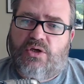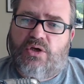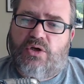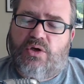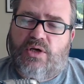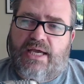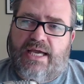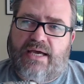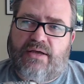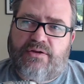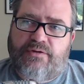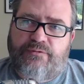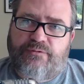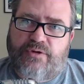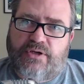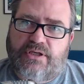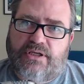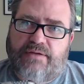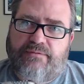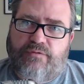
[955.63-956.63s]
how the
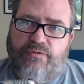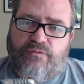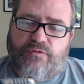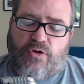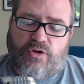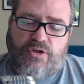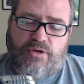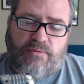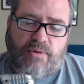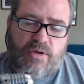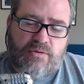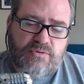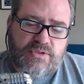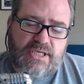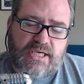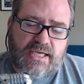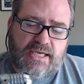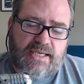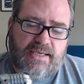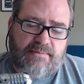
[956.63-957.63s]
fuck, if you've got your own
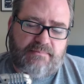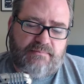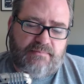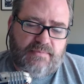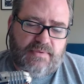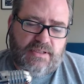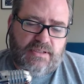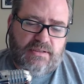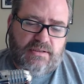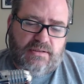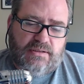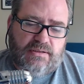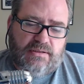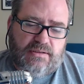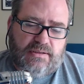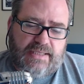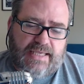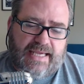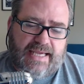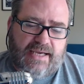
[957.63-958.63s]
game,
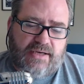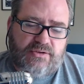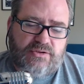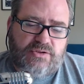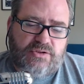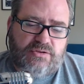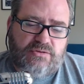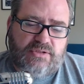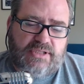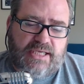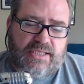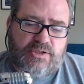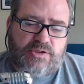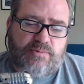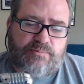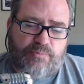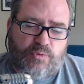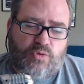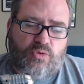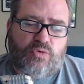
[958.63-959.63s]
how do you get the
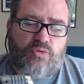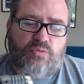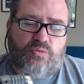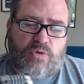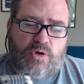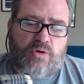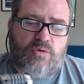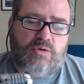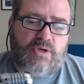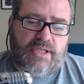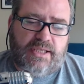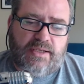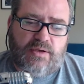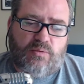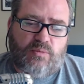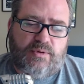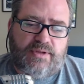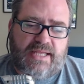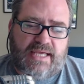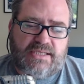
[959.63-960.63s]
ball rolling
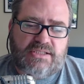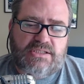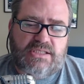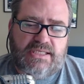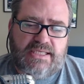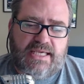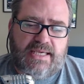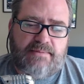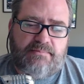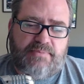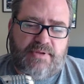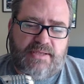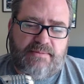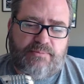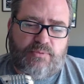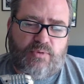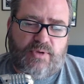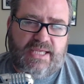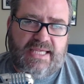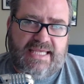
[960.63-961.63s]
with actually getting
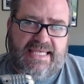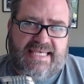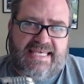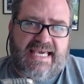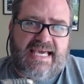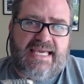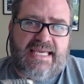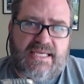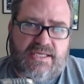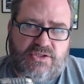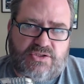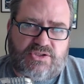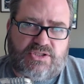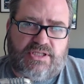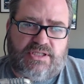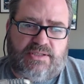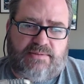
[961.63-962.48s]
people engaged in the